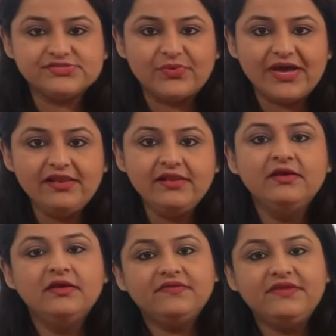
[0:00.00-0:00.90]
as well,
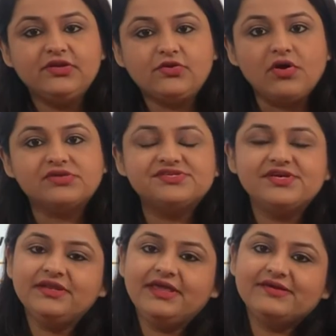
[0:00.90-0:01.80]
the
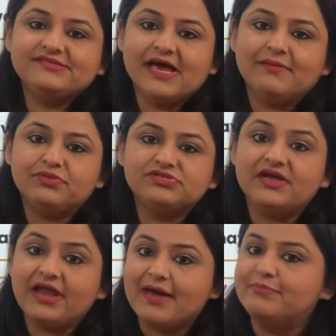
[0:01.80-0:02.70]
toxin examples
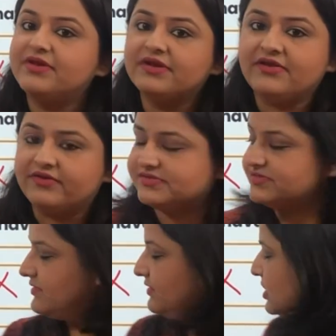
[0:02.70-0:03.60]
are abrin and
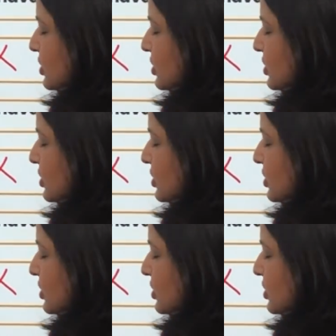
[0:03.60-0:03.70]
ricin.